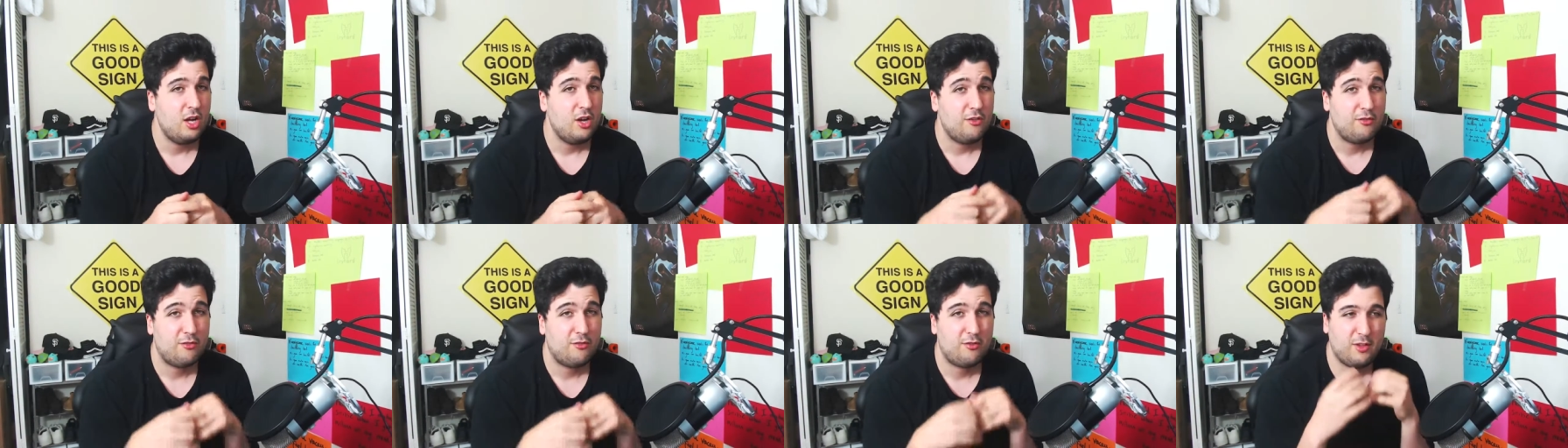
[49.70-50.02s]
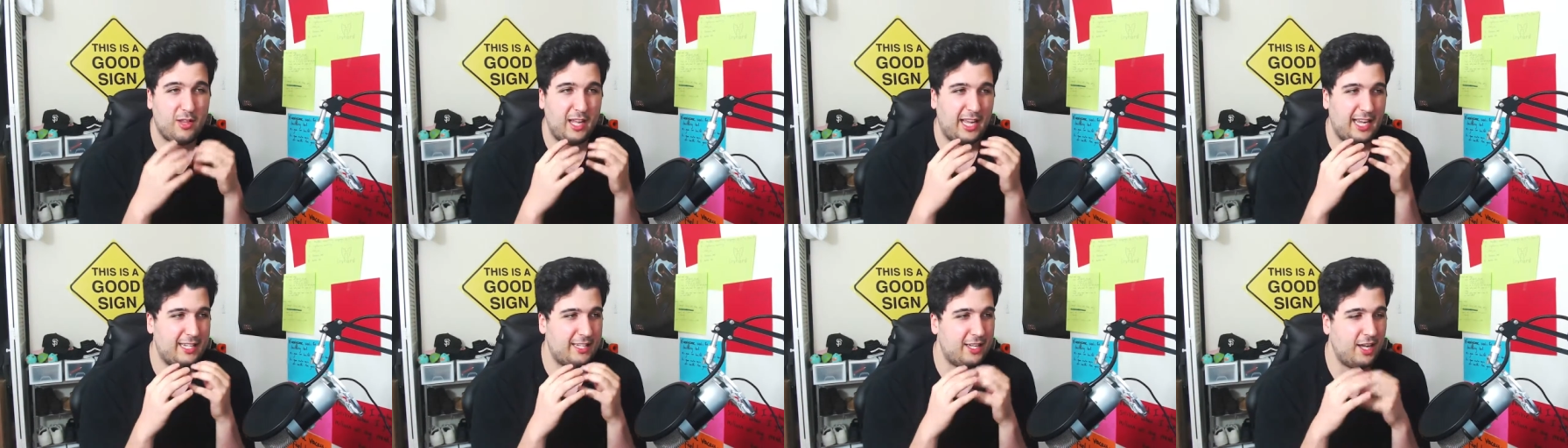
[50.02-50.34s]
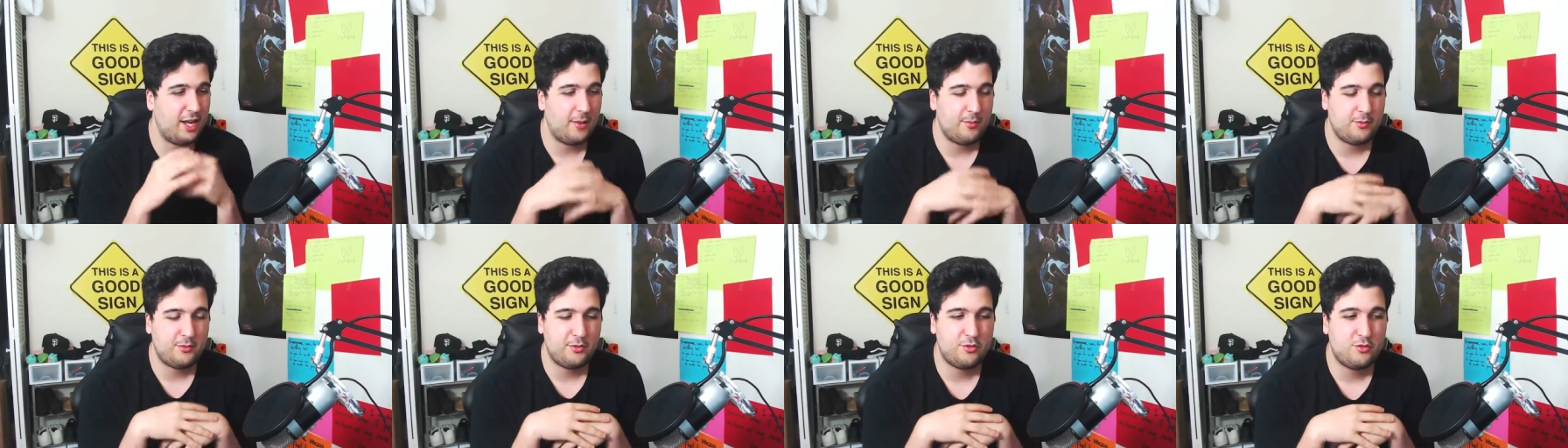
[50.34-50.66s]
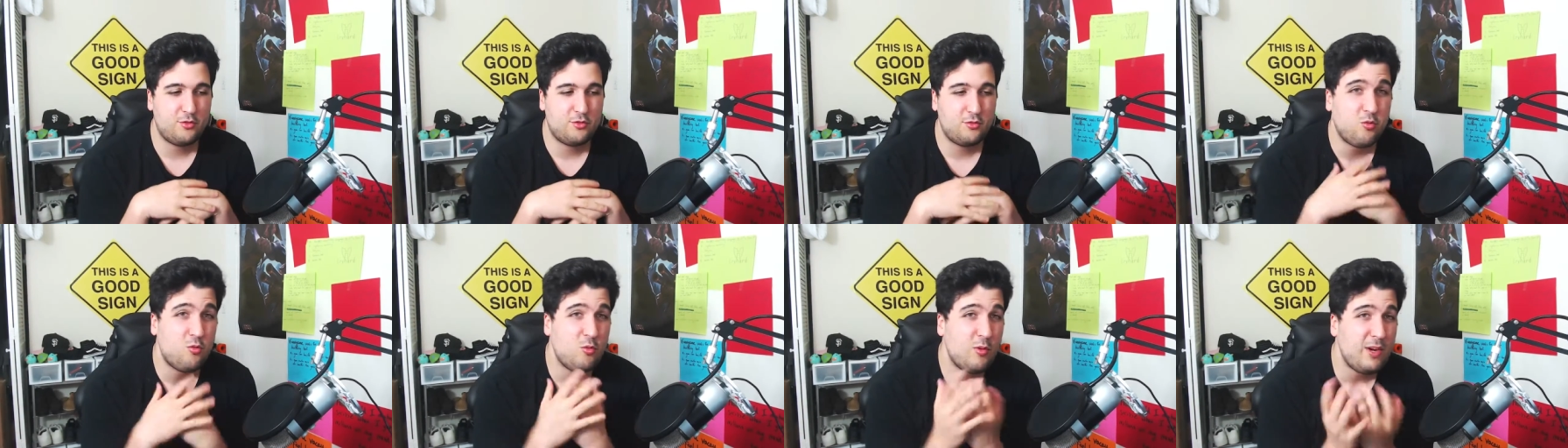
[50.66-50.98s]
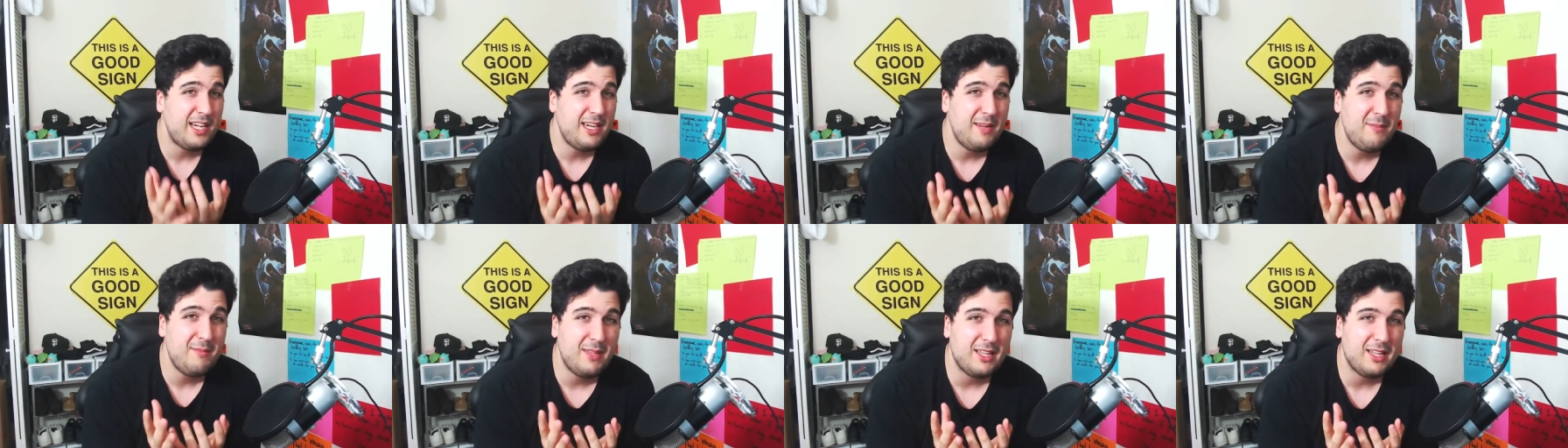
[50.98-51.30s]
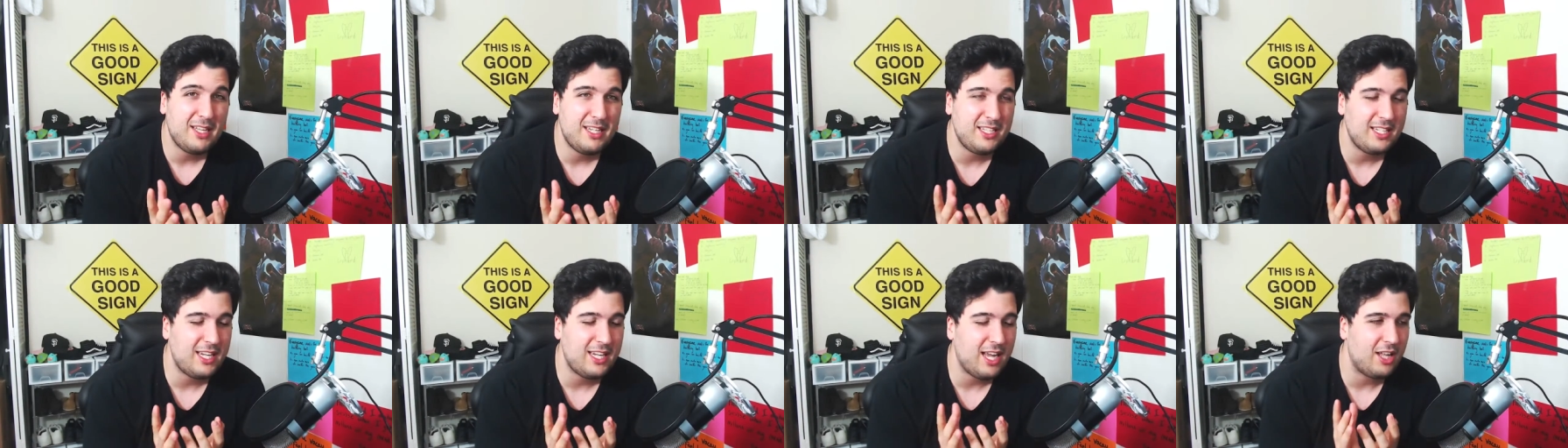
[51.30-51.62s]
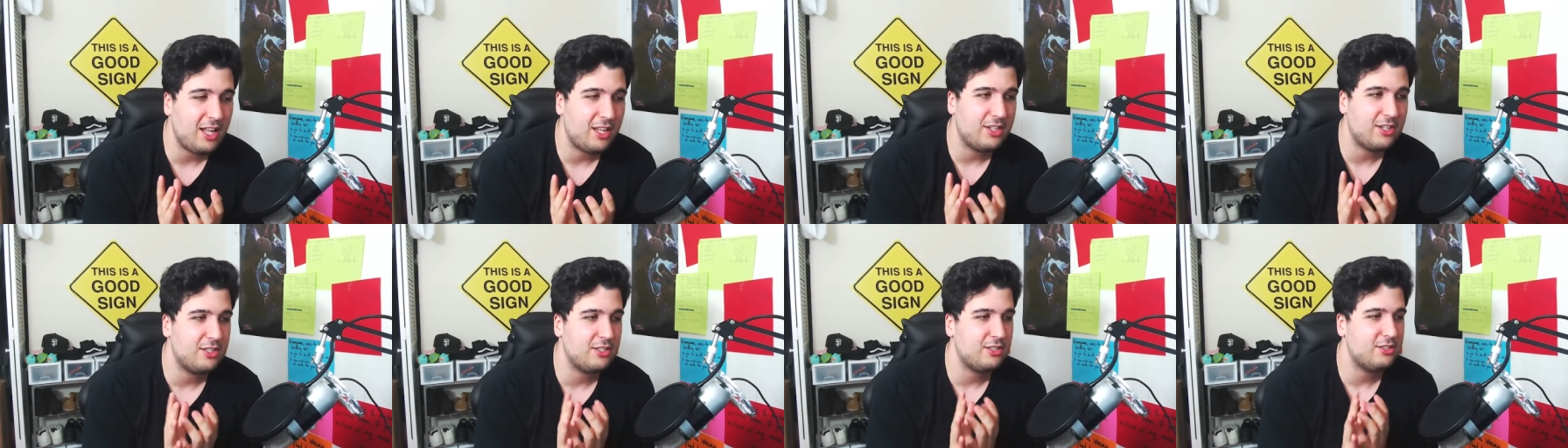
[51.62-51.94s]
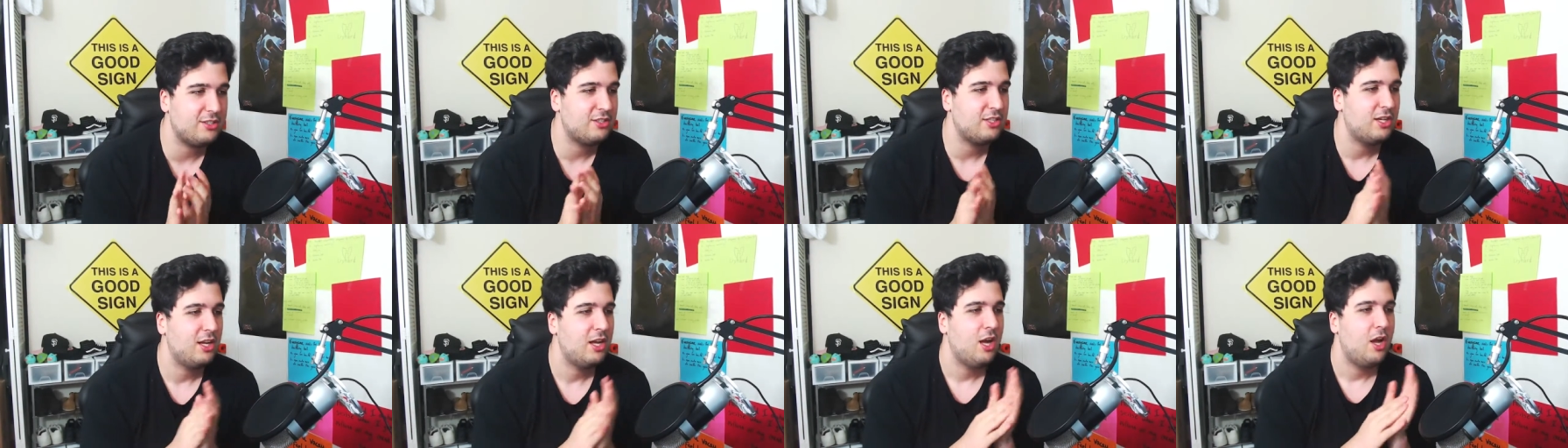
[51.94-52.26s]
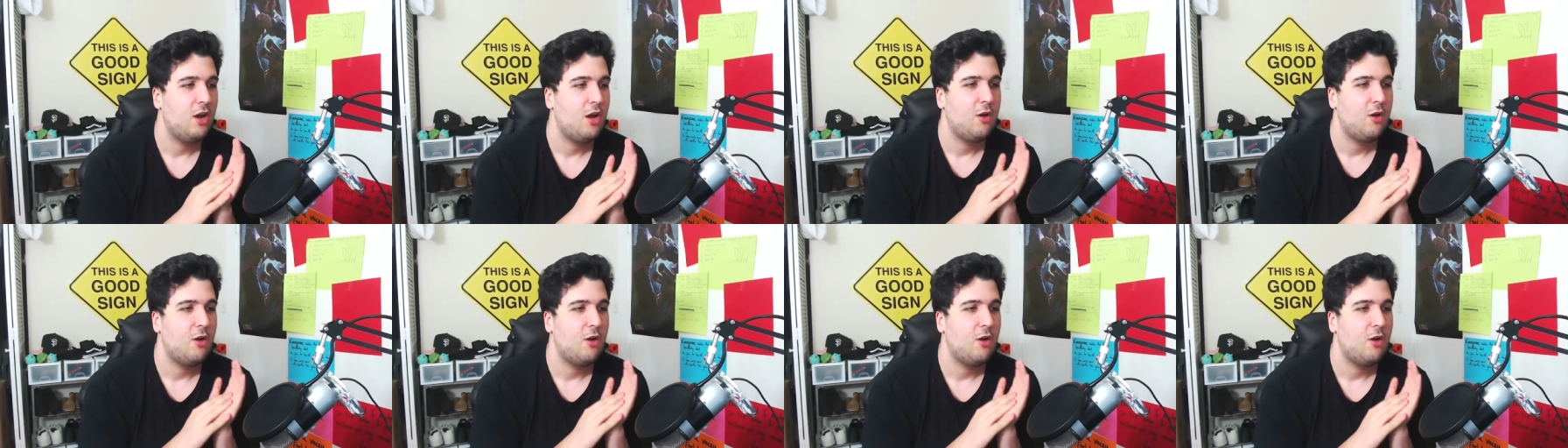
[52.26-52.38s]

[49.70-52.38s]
for like up to twenty million dollars,